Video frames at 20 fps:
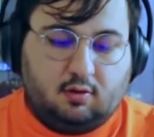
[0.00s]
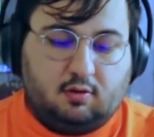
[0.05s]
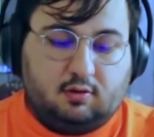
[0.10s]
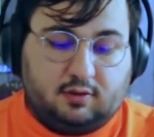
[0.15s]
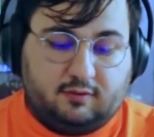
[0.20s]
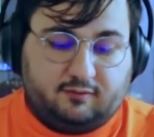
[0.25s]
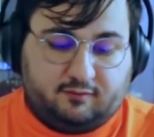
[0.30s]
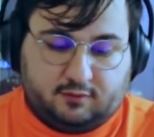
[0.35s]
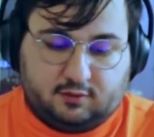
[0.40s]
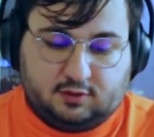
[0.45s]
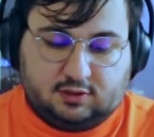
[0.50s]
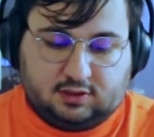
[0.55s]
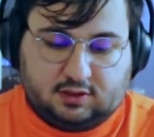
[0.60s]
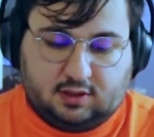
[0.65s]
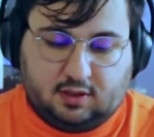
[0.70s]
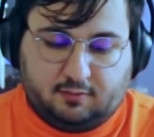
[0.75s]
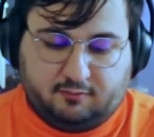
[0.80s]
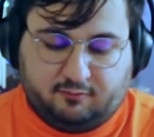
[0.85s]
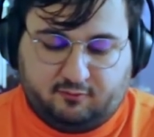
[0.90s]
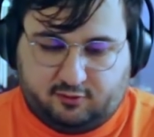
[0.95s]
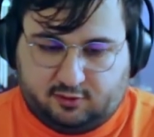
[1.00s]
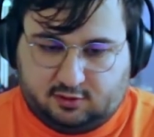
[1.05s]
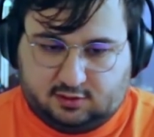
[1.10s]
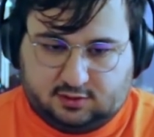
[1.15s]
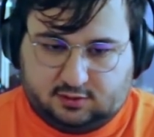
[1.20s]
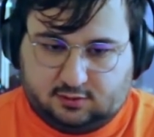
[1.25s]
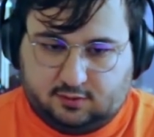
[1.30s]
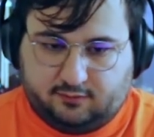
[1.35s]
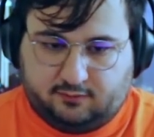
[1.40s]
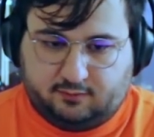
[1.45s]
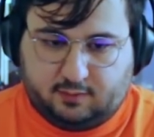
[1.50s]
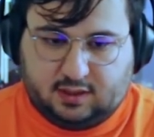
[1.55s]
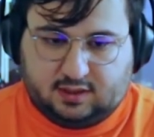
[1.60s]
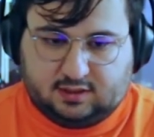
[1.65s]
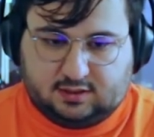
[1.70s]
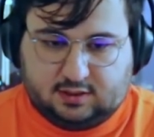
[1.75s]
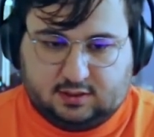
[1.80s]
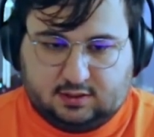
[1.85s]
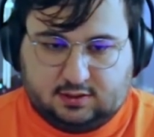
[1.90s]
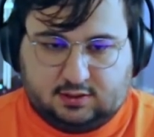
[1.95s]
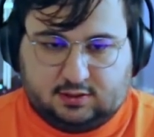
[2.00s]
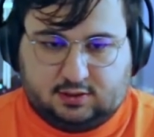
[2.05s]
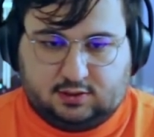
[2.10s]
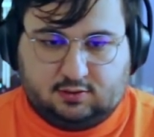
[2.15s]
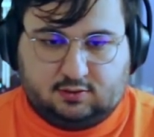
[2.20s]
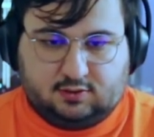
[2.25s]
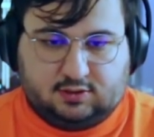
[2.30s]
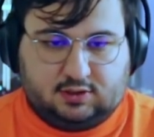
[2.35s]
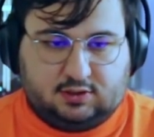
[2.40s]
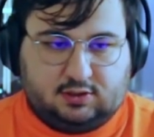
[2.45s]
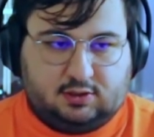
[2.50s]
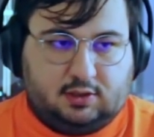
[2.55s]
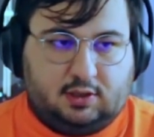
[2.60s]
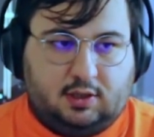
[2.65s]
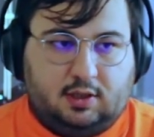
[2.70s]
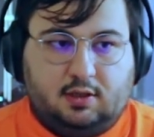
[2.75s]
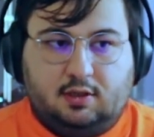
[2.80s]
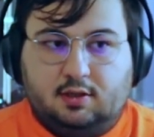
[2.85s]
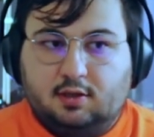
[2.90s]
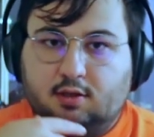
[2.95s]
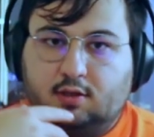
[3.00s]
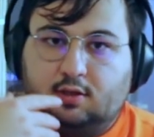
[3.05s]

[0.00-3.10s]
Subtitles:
on a first-come, first-served basis. So essentially,